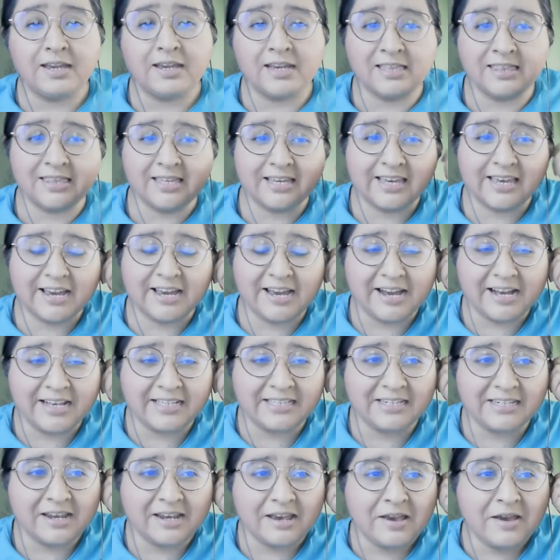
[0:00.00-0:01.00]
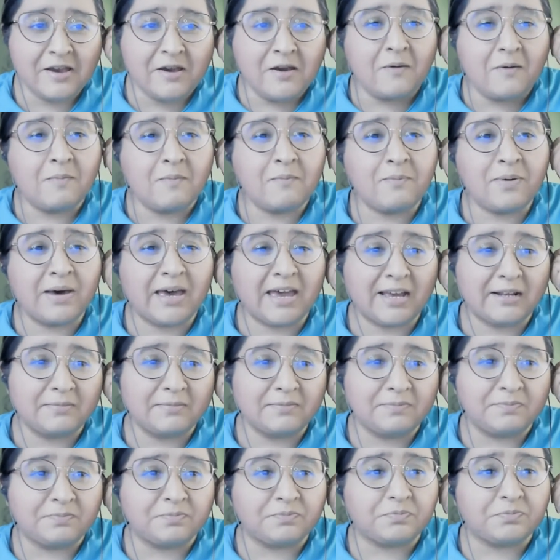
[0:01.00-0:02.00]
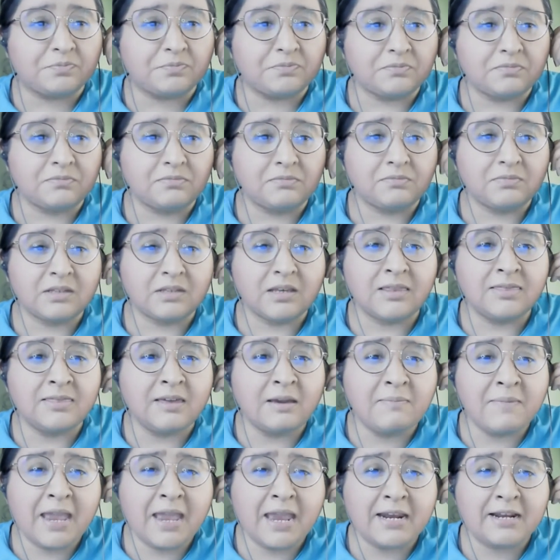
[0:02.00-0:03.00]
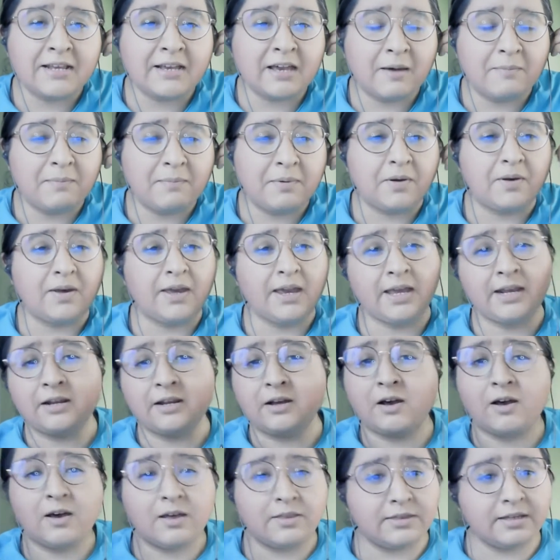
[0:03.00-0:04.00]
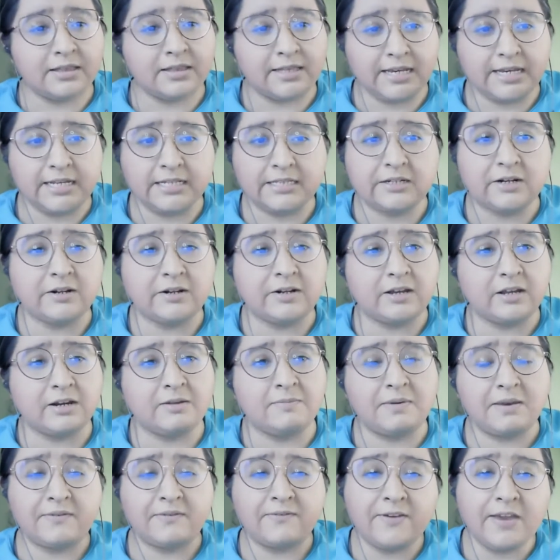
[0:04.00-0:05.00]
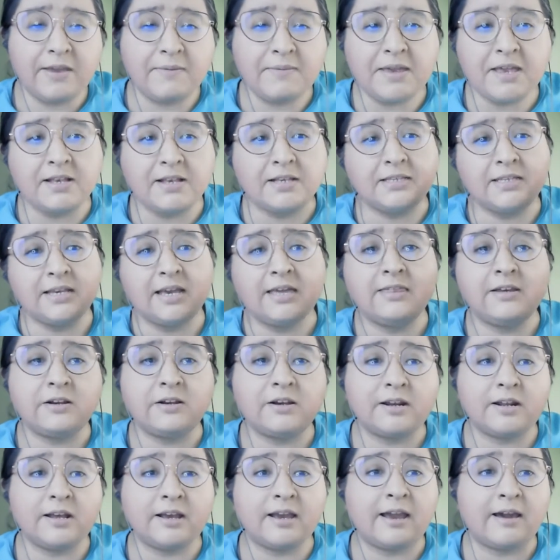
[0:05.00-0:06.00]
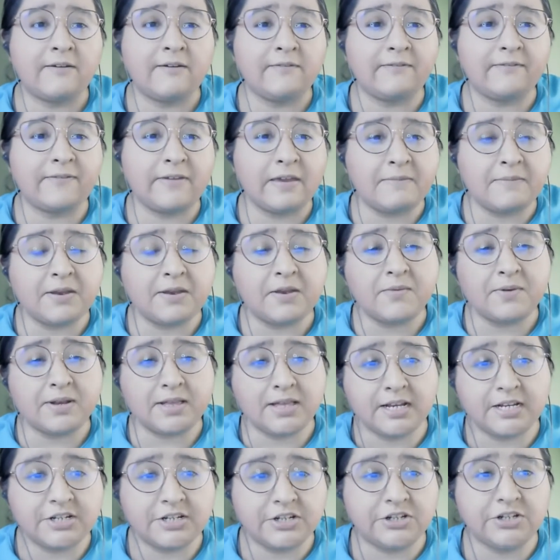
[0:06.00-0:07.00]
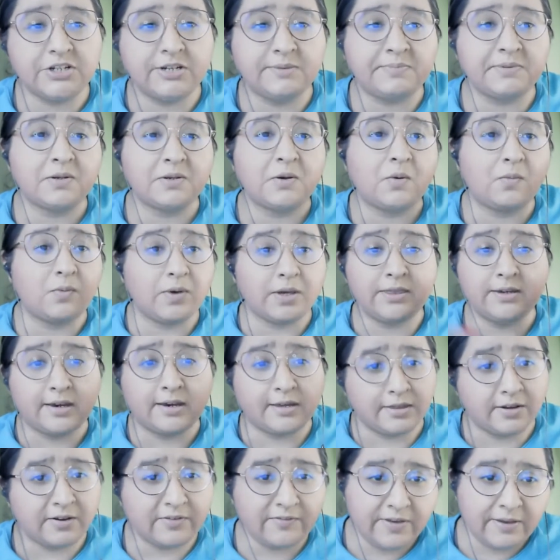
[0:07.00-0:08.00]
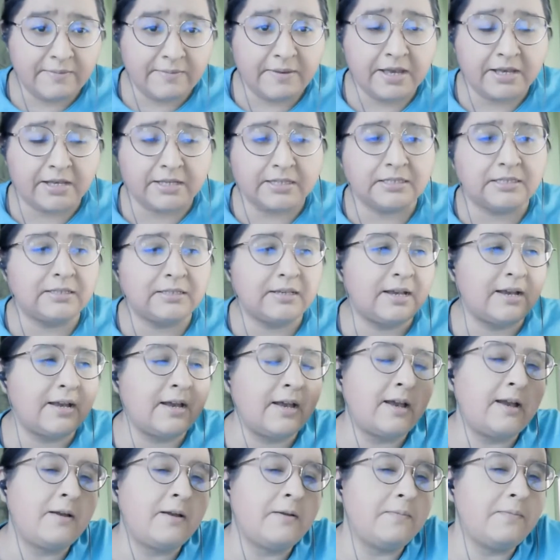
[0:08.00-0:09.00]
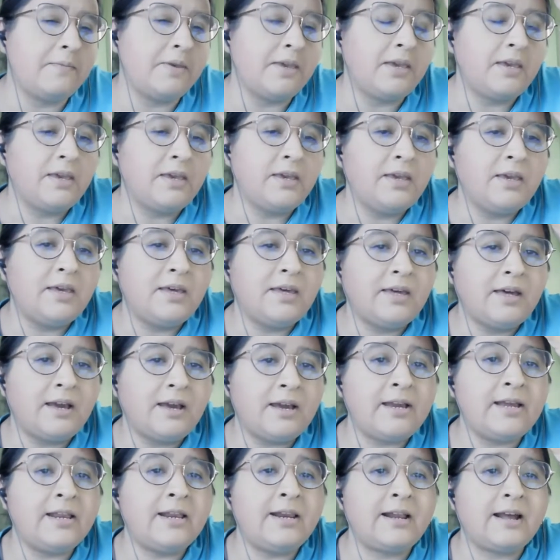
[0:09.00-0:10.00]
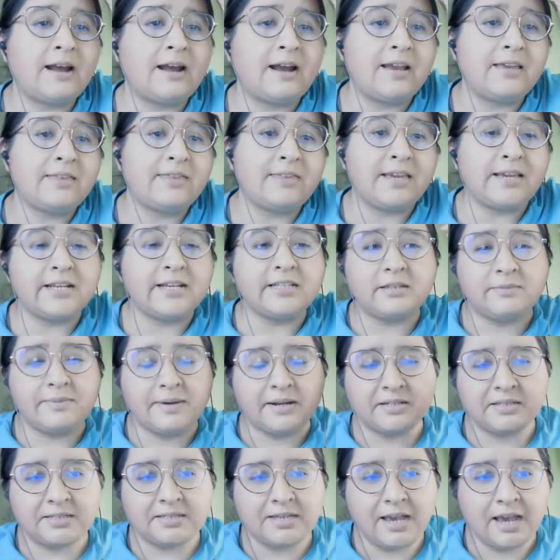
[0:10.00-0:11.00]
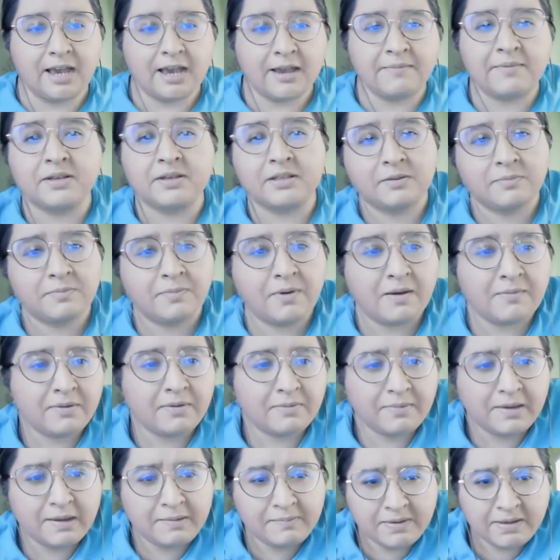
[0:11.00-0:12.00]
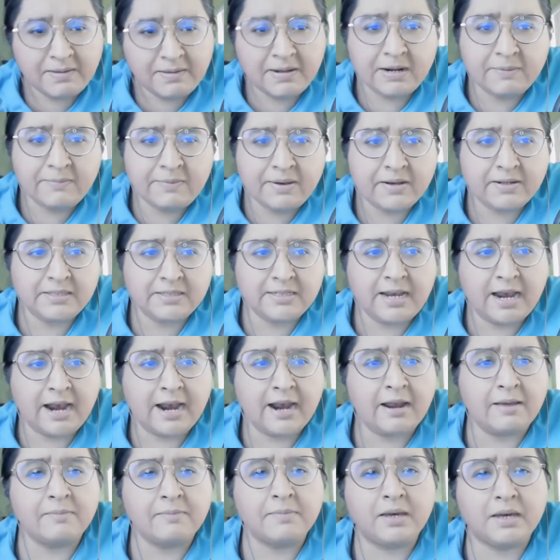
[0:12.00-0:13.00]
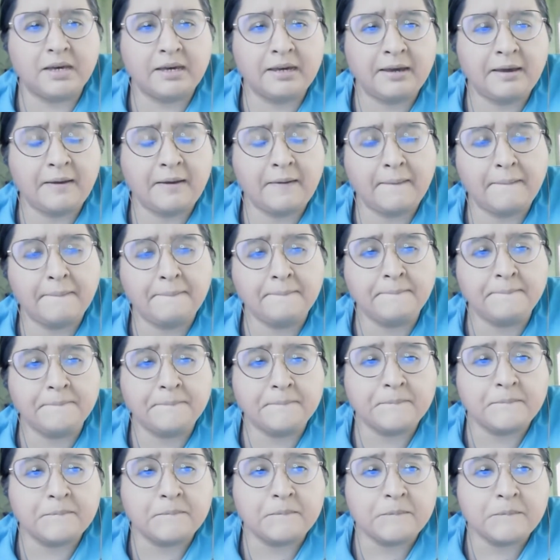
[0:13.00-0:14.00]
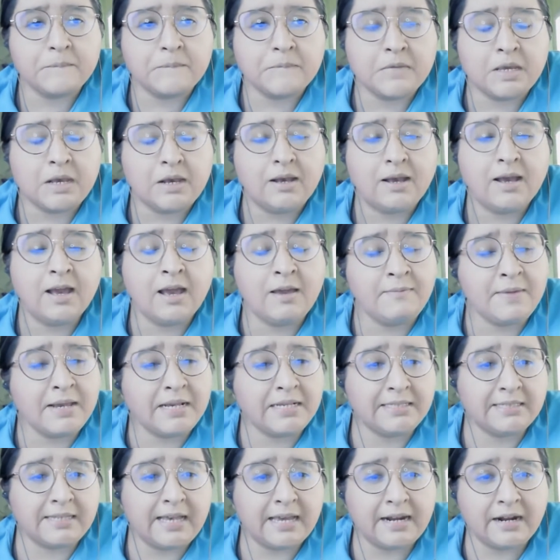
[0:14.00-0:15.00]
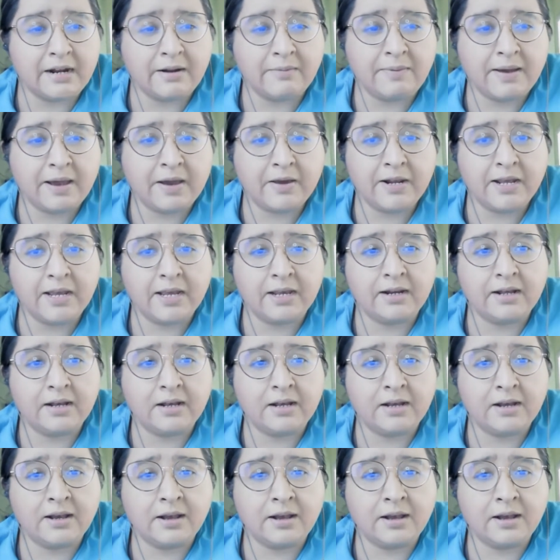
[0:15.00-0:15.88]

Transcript: in the cast, but the main couple and all the leads are going to be females, and they're going to have female relationships with other females. And I think it's about time. It's probably been about time. I'm excited about it.